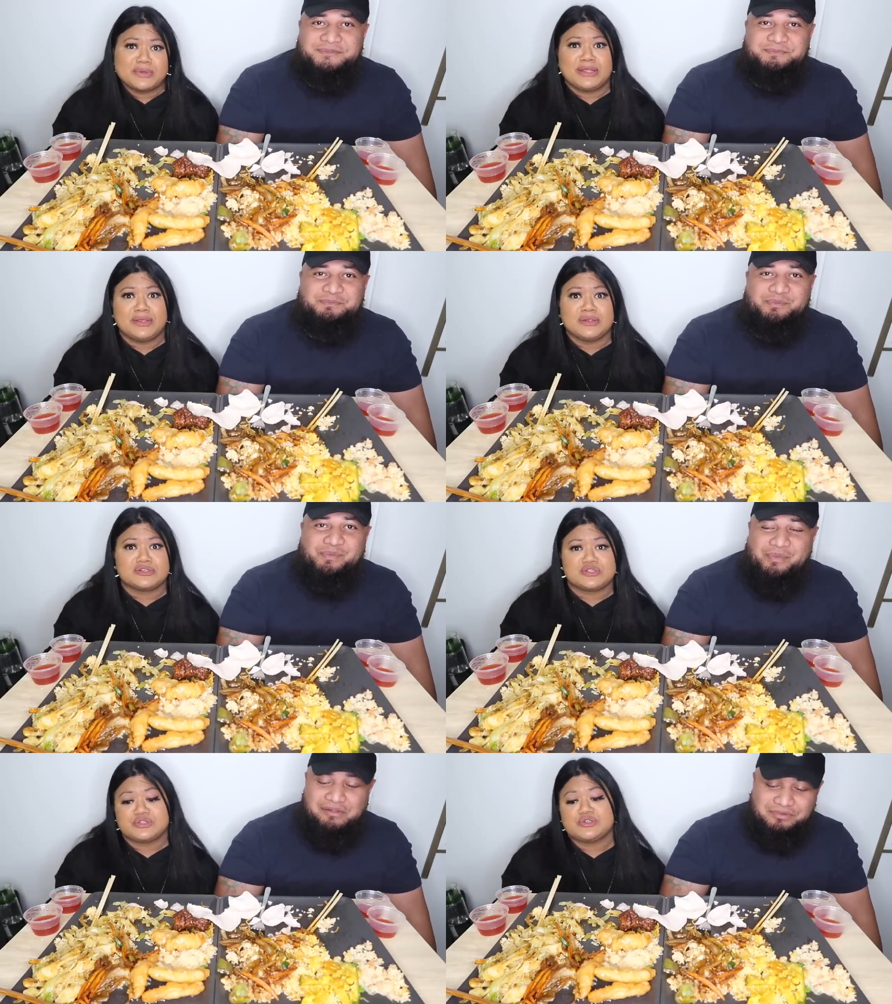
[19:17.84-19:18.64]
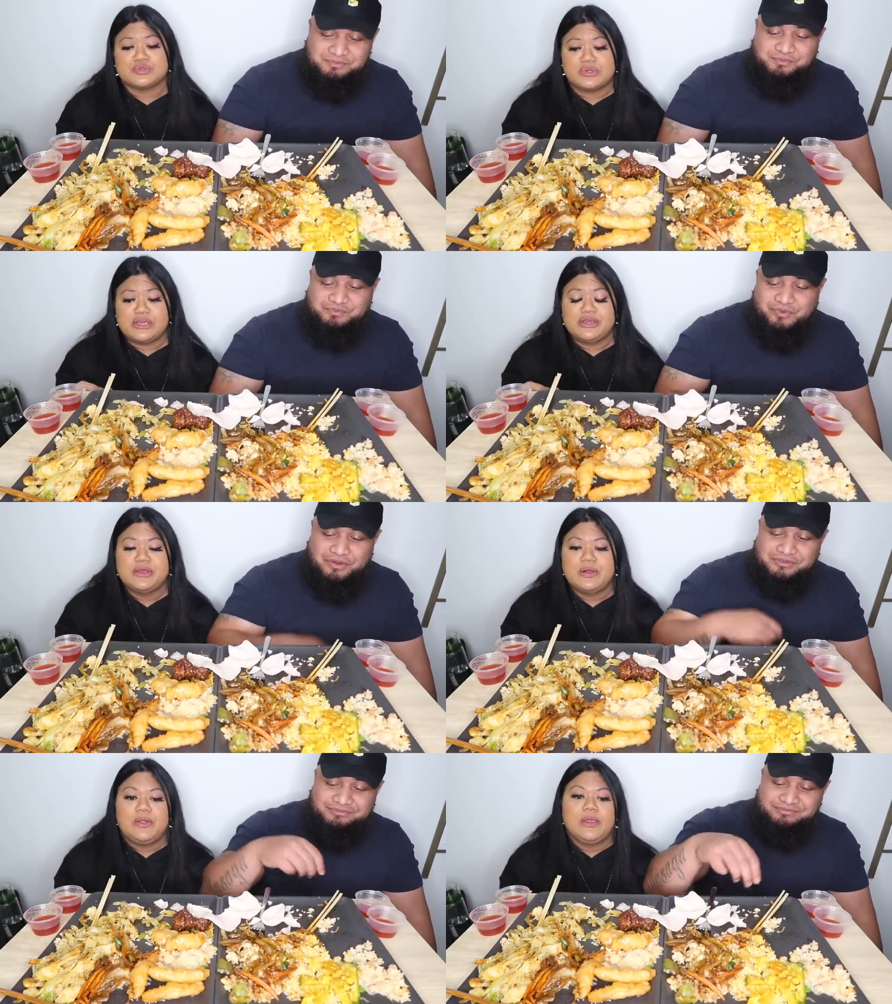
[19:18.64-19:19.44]
Speaker 1: Why are you so sucky?
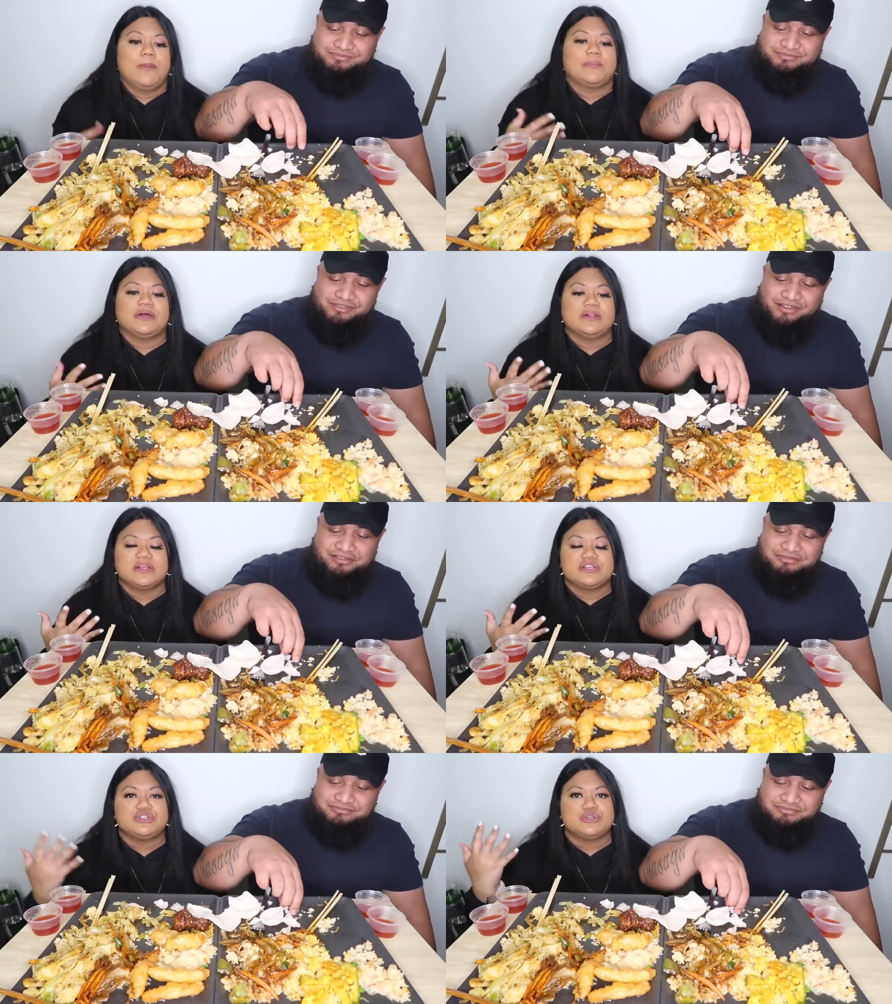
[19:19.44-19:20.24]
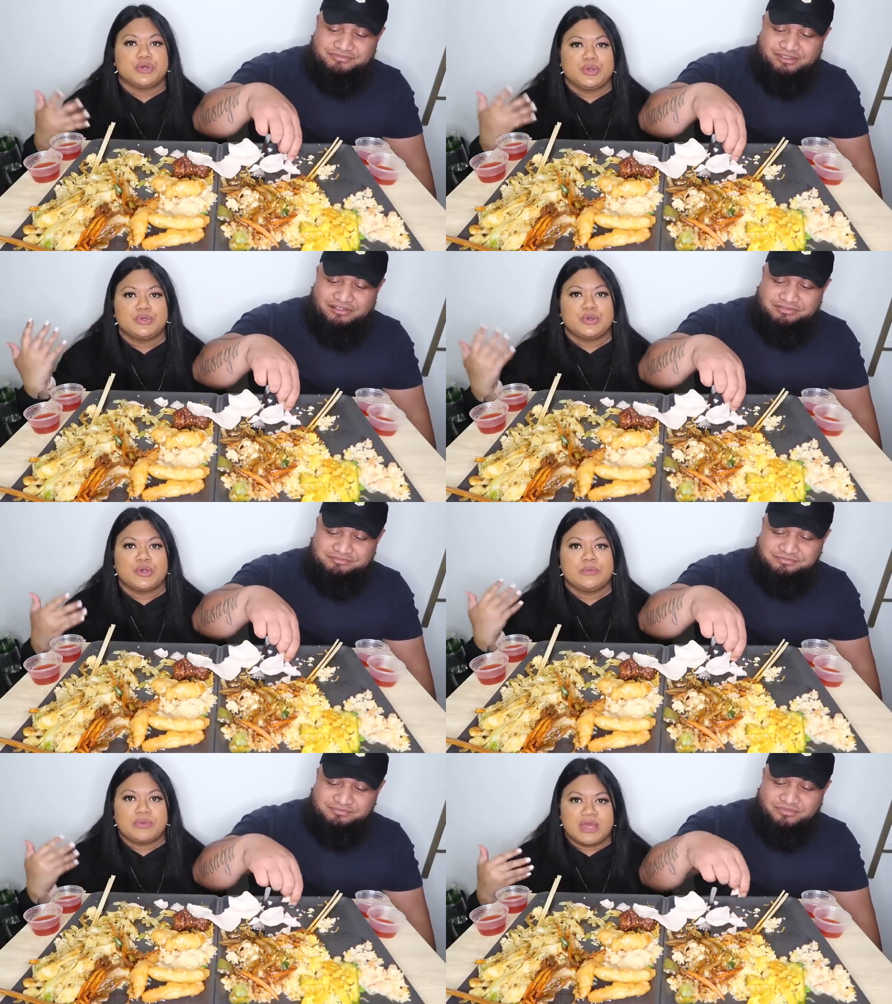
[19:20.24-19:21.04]
But unless you own your
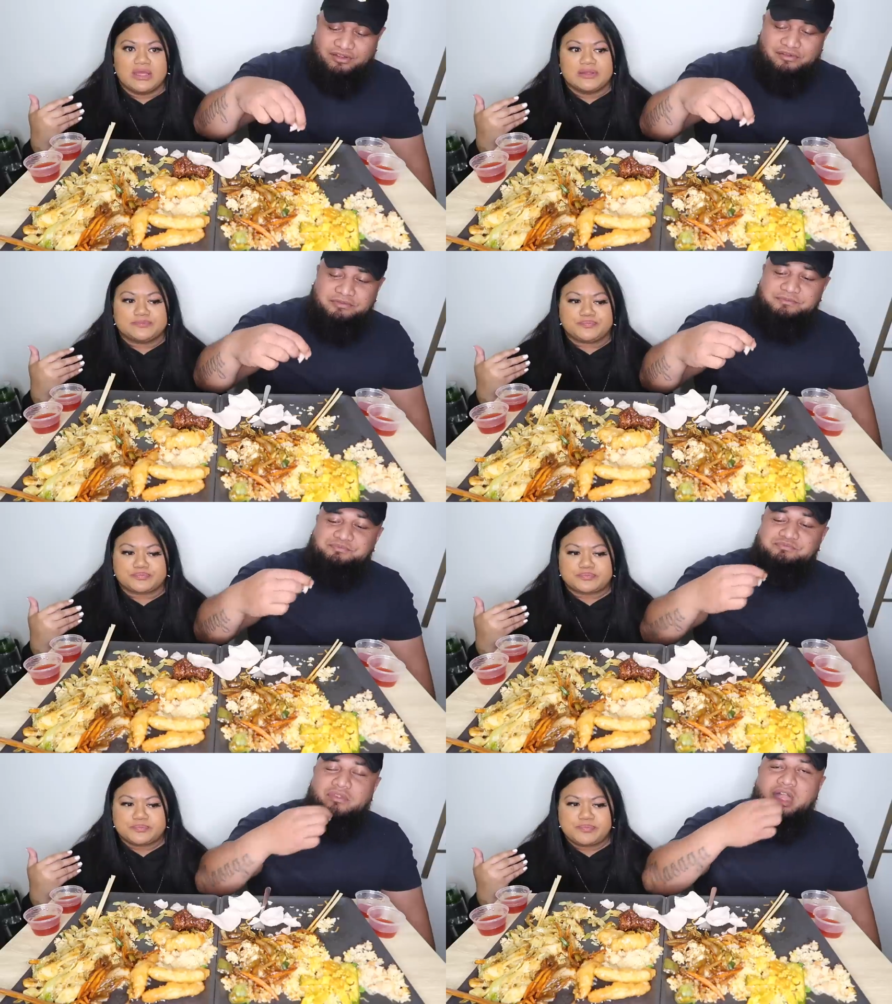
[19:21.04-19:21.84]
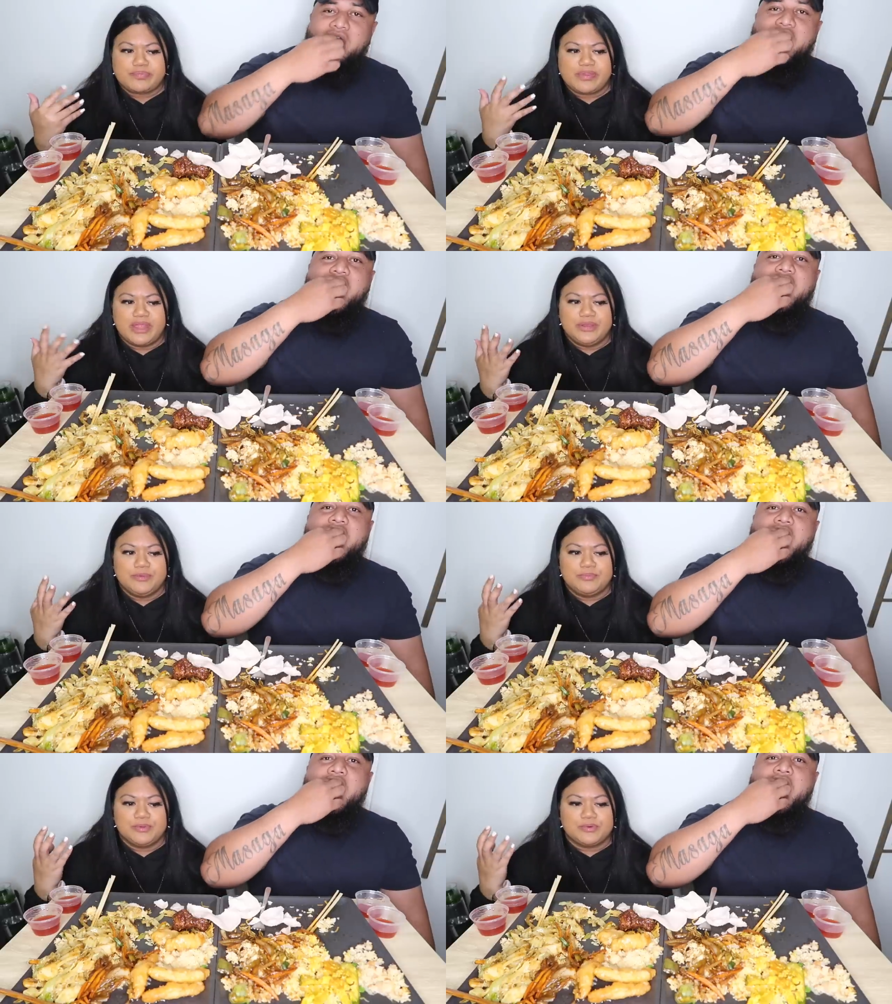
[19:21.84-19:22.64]
own pet and
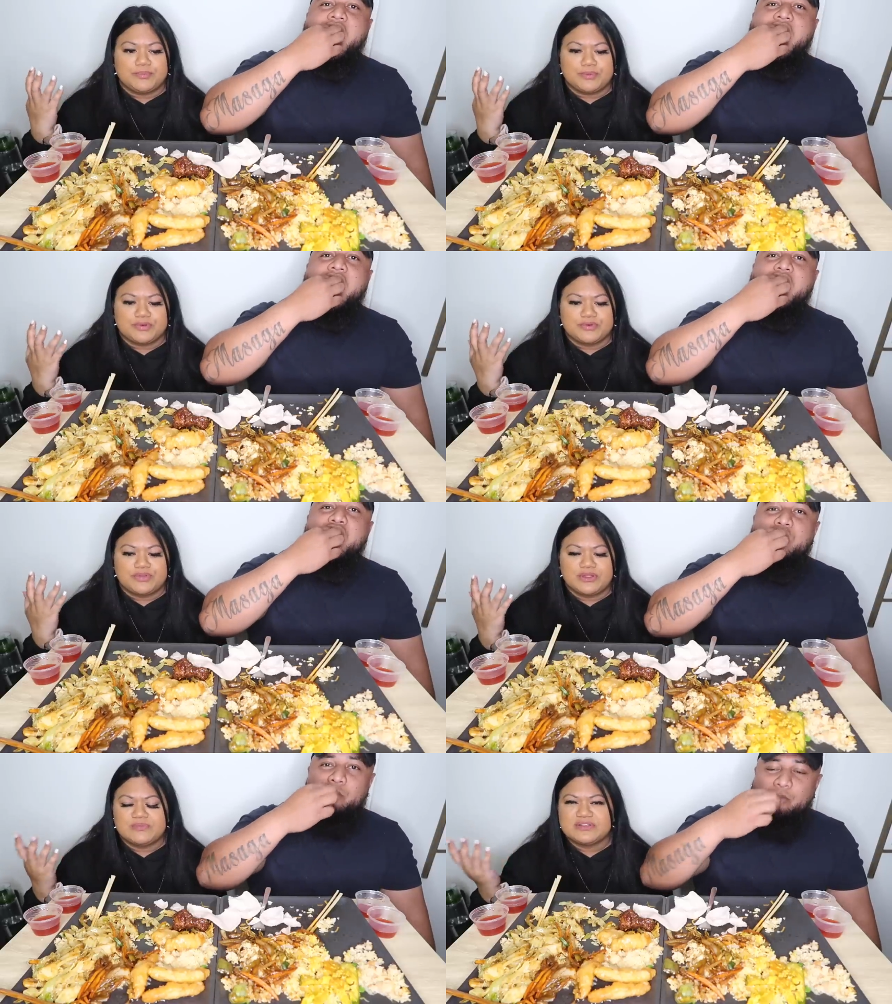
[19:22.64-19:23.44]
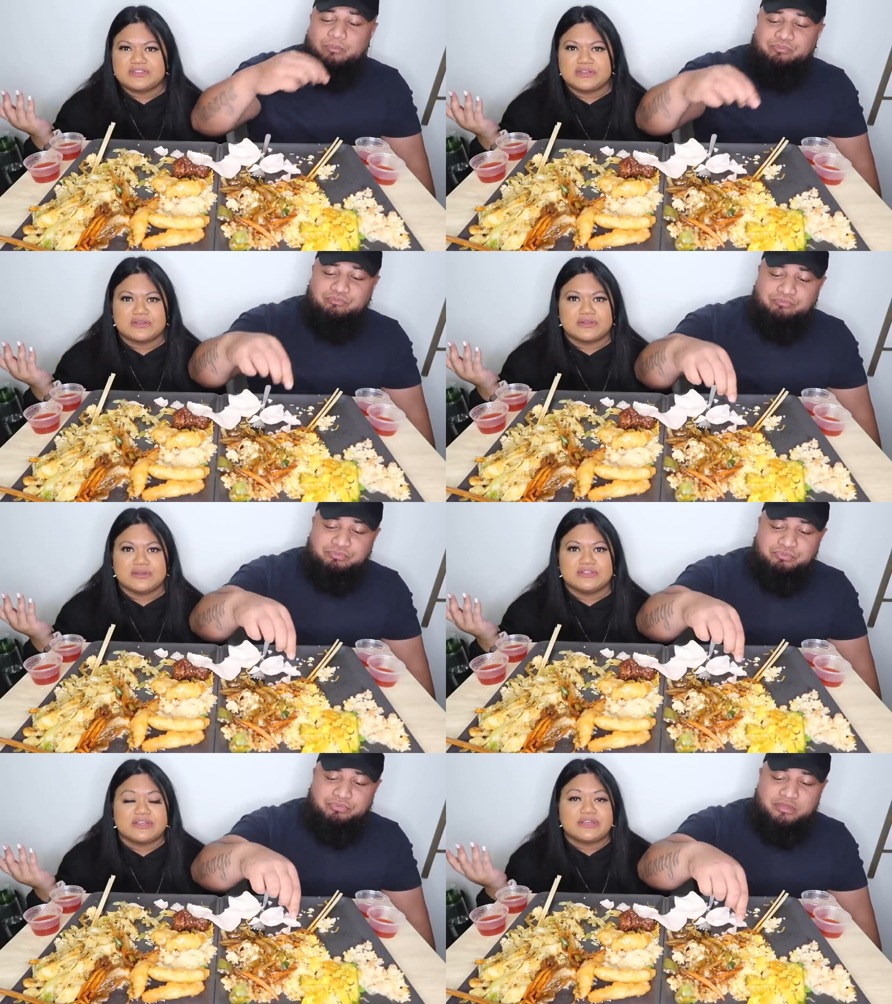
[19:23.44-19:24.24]
you build a bond with them, it's like
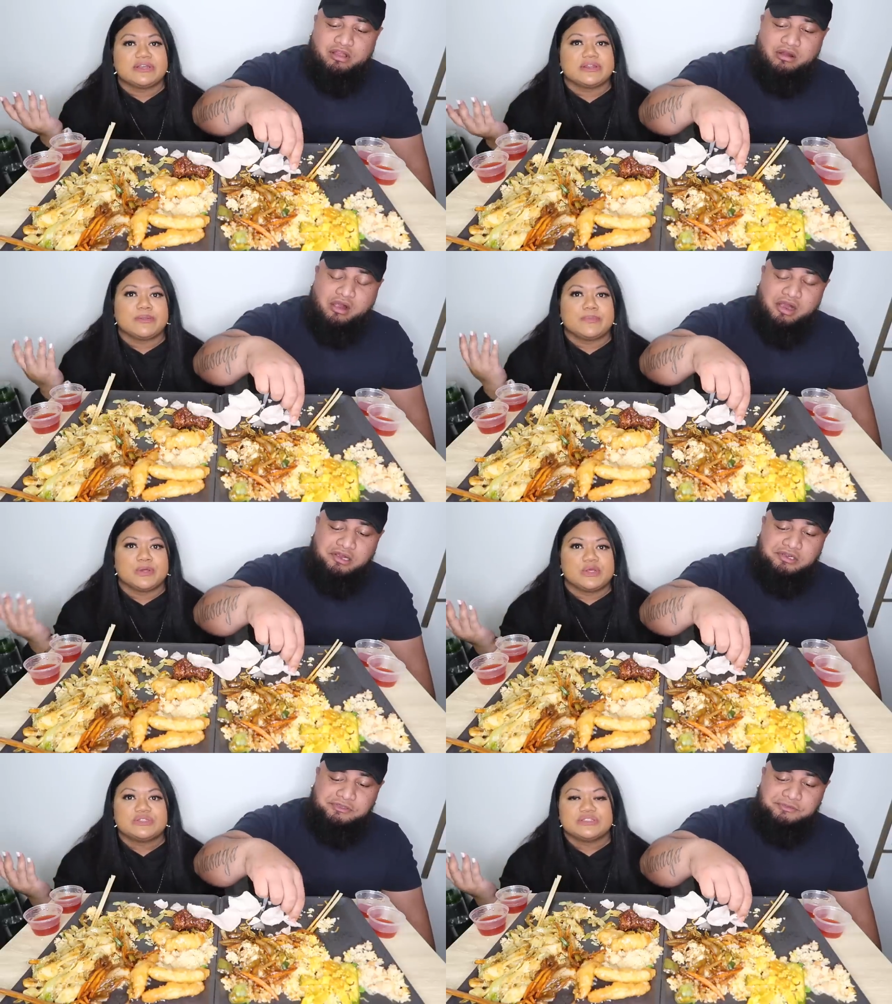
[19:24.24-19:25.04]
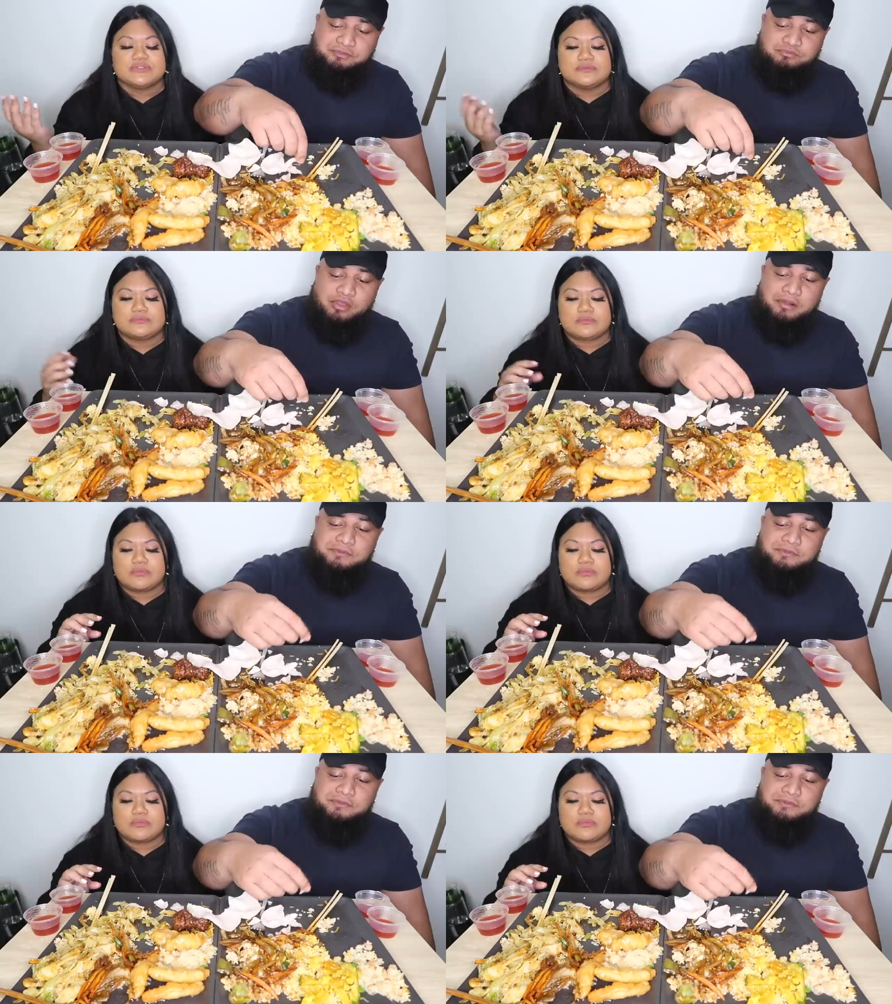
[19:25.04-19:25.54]
mm. it's like another person.